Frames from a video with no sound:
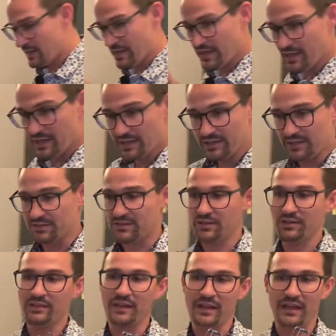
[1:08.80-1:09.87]
and it's
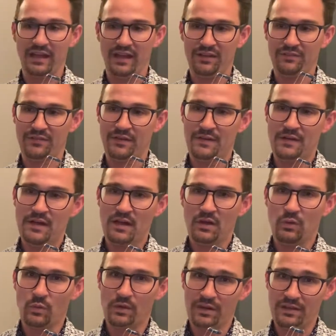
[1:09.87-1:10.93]
good to have
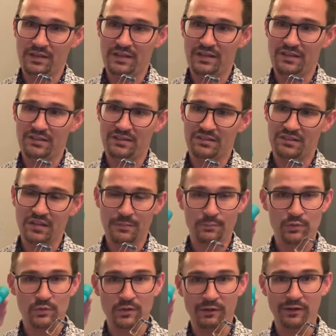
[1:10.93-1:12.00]
one of these
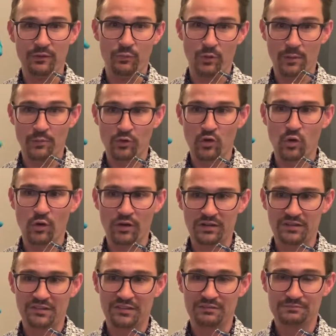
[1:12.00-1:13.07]
temporary rubber
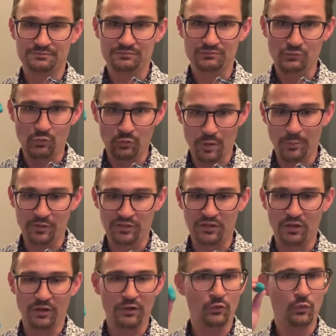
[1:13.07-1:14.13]
corks. Rubber's
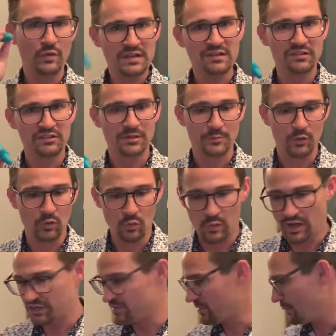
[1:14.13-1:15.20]
good, reusable,
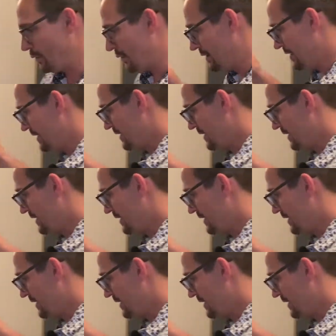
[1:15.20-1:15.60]
washable.